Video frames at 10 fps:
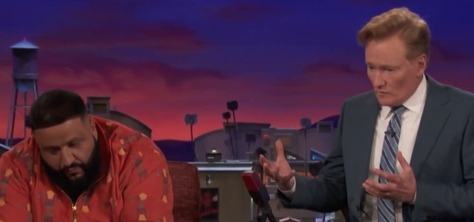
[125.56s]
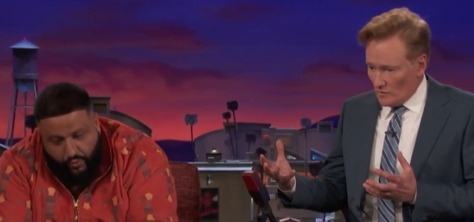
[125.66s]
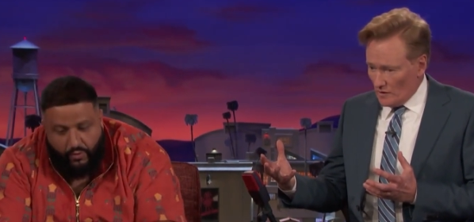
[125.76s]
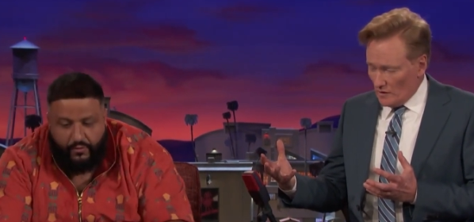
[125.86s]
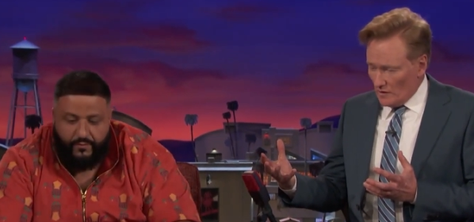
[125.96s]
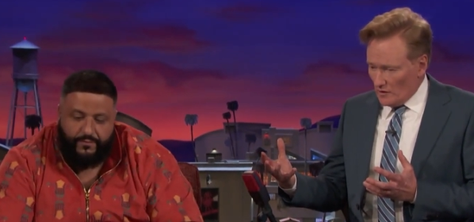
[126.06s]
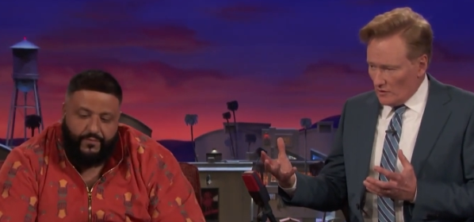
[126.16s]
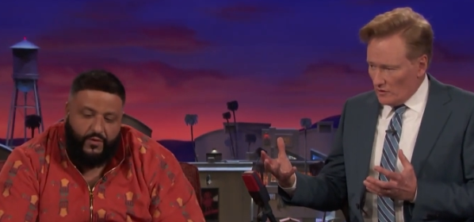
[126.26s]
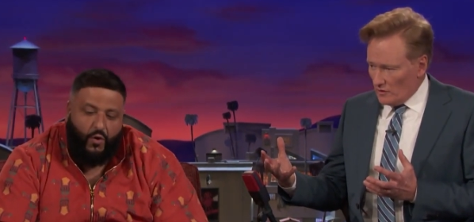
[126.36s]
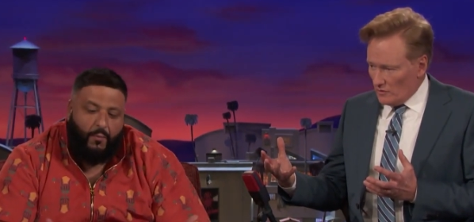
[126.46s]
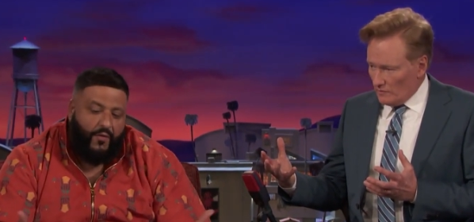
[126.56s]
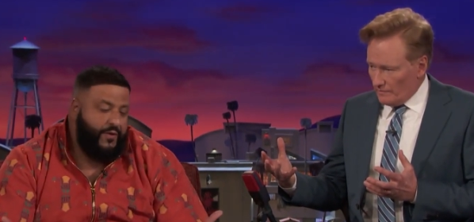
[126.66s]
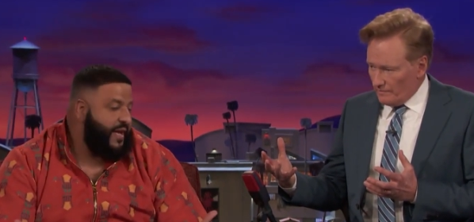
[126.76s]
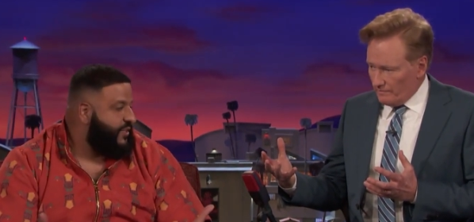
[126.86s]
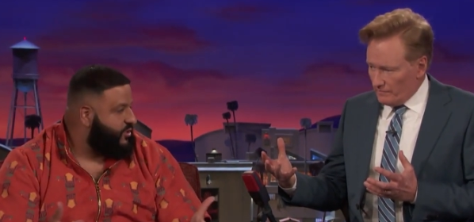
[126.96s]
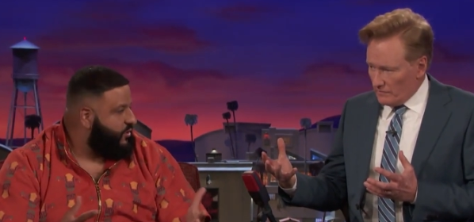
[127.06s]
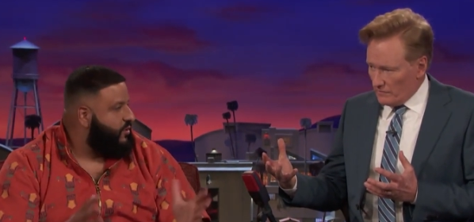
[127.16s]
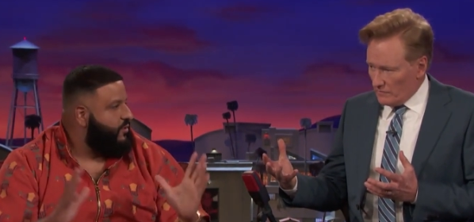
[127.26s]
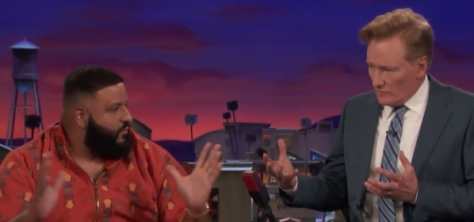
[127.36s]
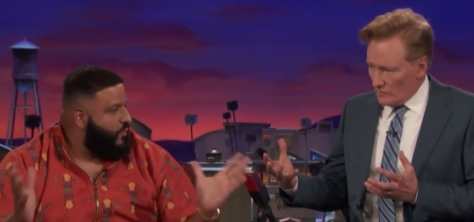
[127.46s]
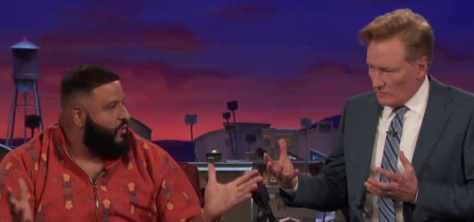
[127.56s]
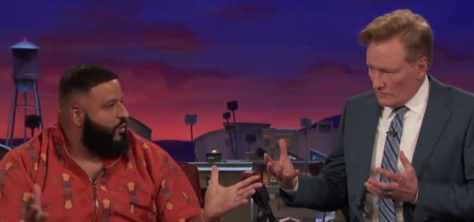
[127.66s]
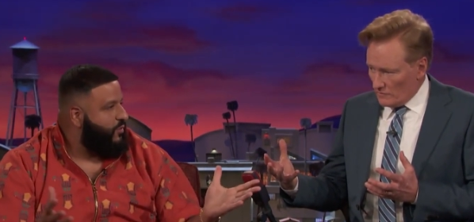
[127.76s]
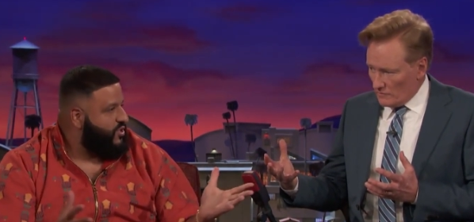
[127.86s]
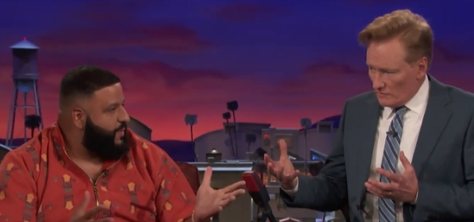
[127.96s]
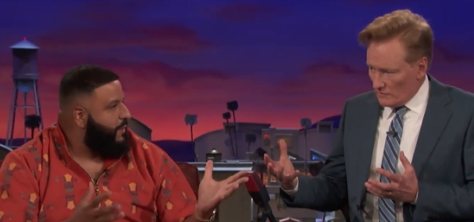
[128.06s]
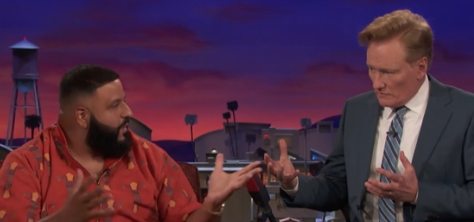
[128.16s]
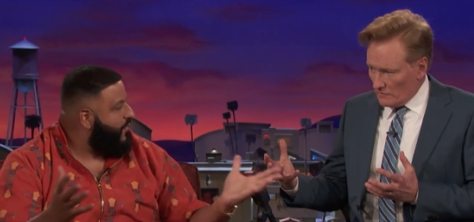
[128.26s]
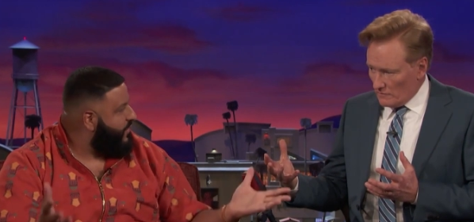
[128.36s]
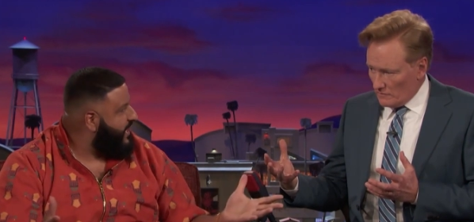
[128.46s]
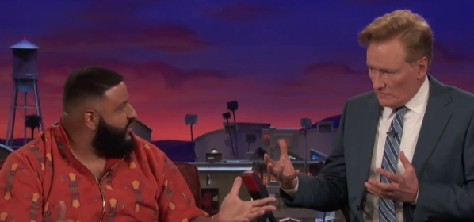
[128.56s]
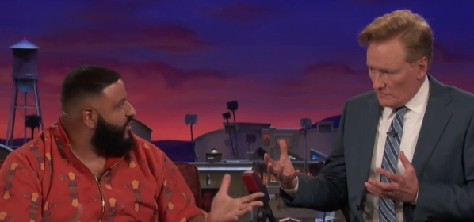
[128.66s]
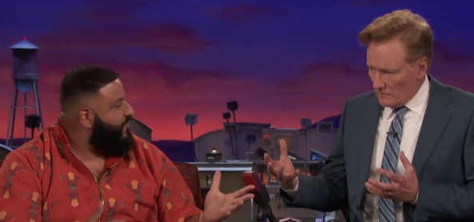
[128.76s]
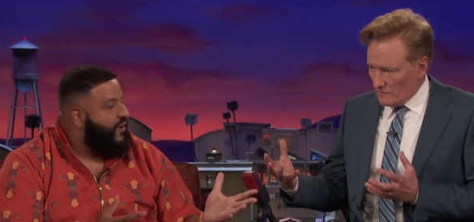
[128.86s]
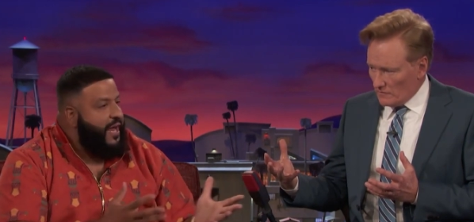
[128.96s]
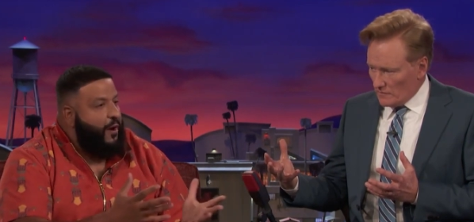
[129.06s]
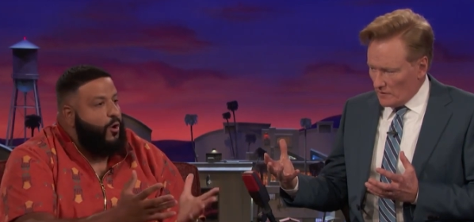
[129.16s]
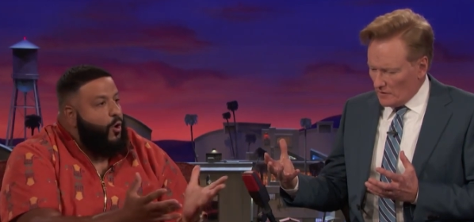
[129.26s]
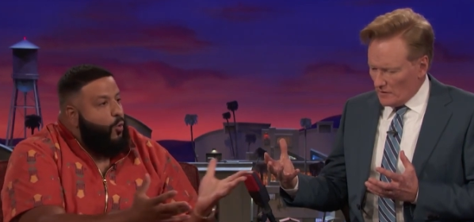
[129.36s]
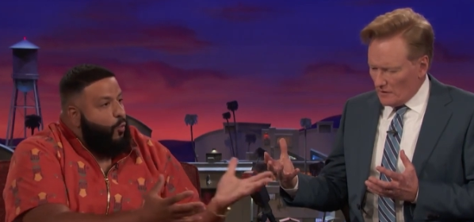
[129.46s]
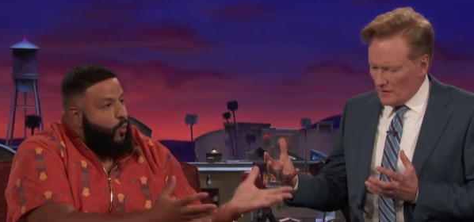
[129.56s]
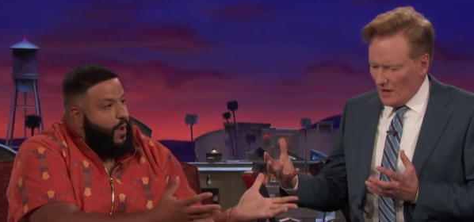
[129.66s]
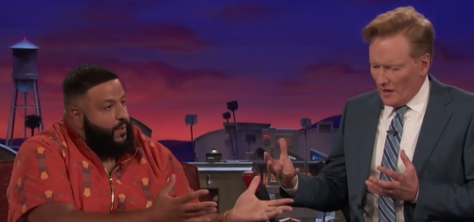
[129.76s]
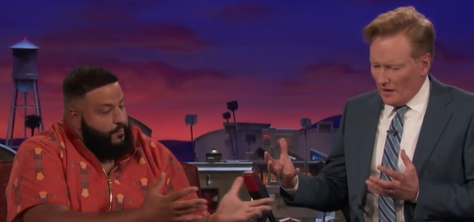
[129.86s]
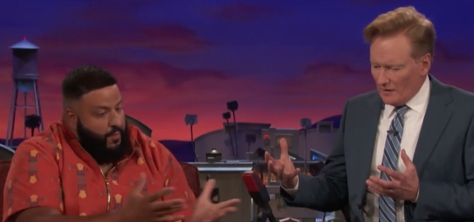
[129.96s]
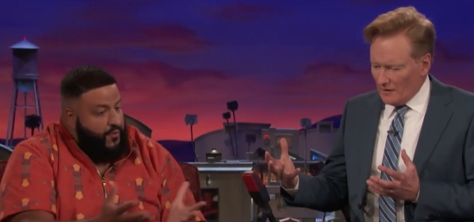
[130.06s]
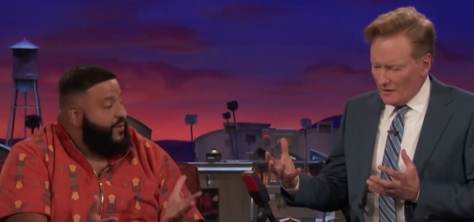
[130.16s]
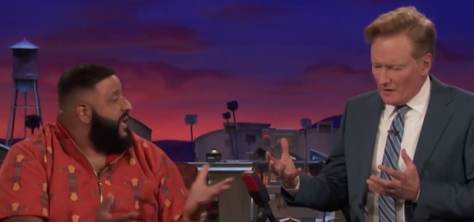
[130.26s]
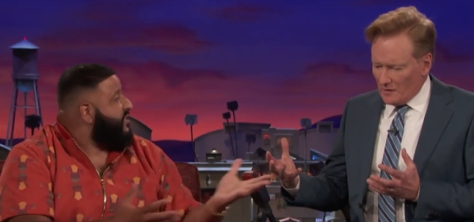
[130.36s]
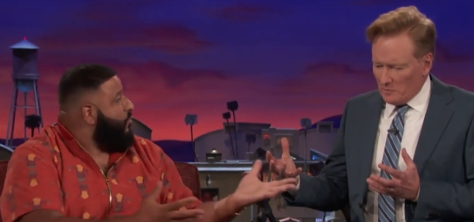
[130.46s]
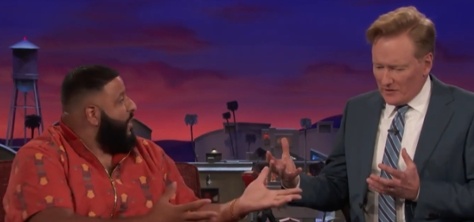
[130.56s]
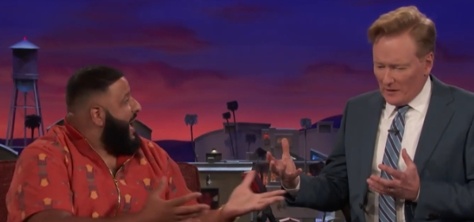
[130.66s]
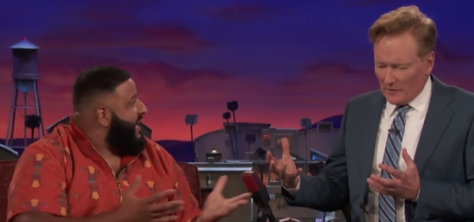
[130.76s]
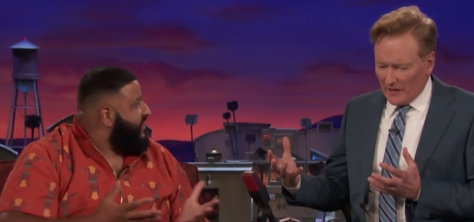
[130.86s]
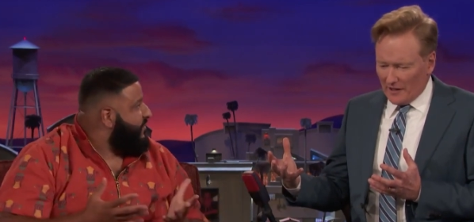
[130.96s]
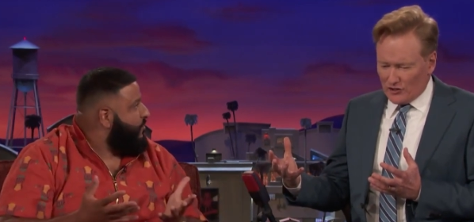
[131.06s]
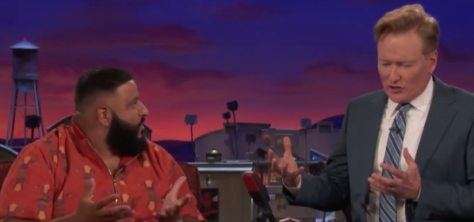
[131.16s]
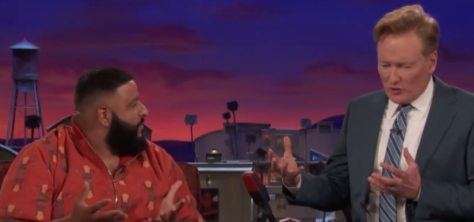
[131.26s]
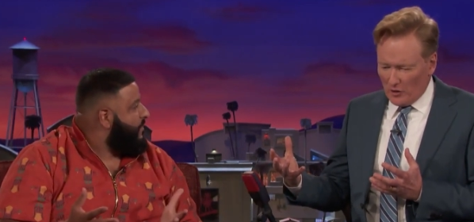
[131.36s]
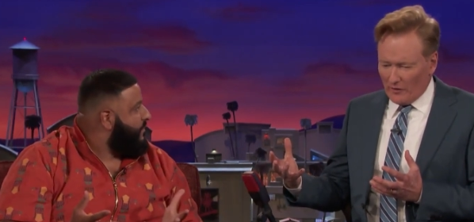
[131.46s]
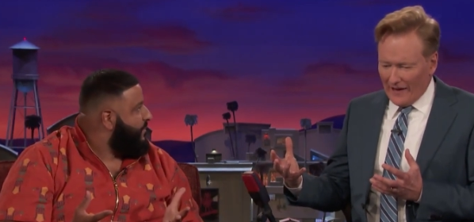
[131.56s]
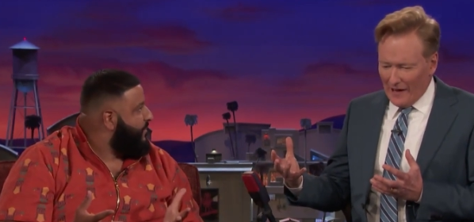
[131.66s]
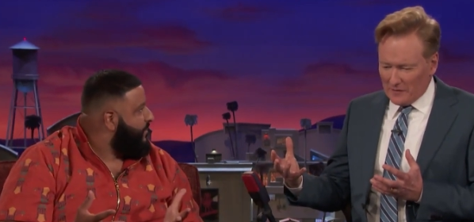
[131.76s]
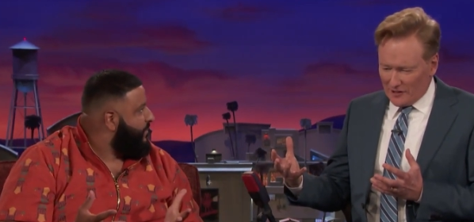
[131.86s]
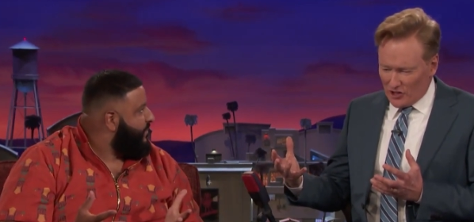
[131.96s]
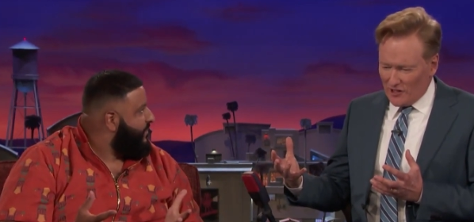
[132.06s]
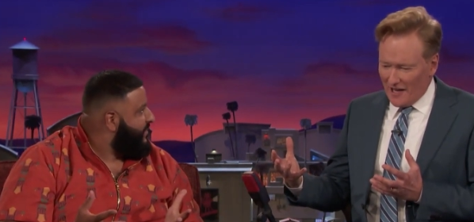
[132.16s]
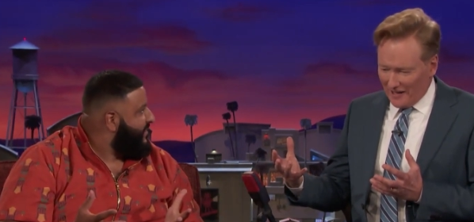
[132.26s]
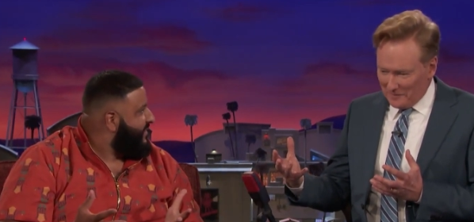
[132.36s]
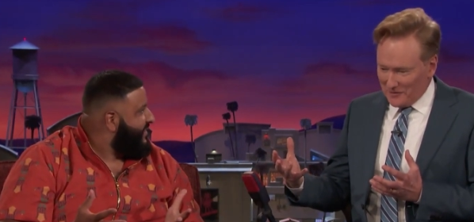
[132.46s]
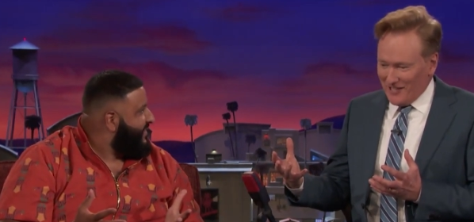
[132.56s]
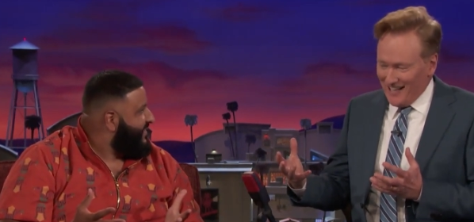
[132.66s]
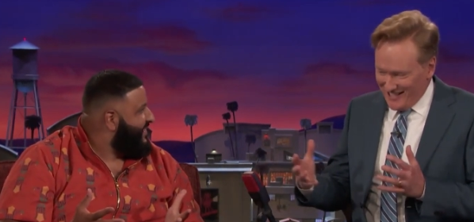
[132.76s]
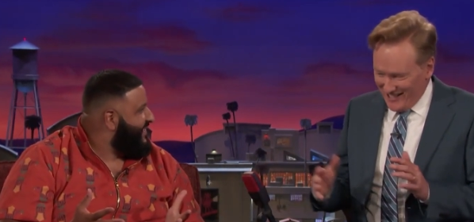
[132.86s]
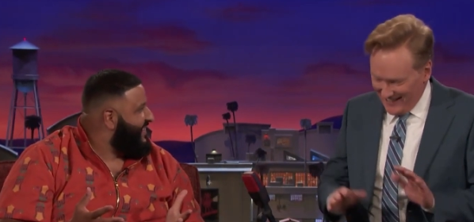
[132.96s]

Speaker 1: well, you know, Mother Nature, we're going to respect Mother Nature and figure out what yeah. Mother Nature would They were going to screw
Speaker 2: around with the genetic mutation